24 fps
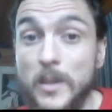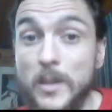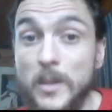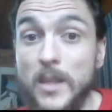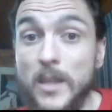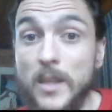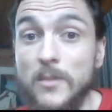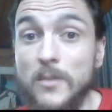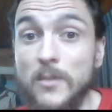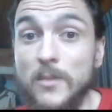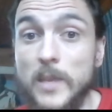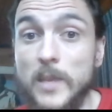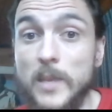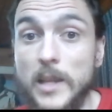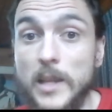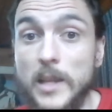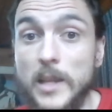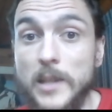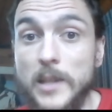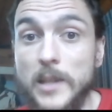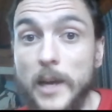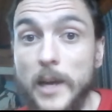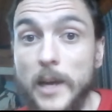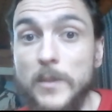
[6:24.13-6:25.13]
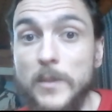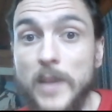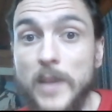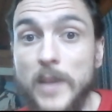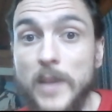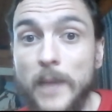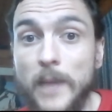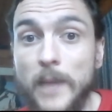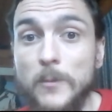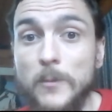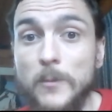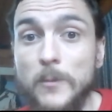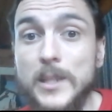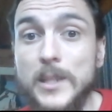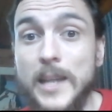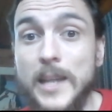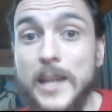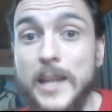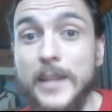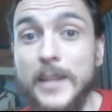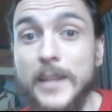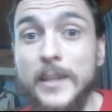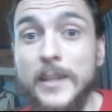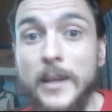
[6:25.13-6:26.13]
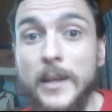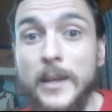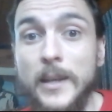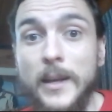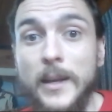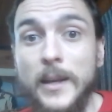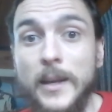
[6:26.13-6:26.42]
big thing for me at that time because I hadn't really done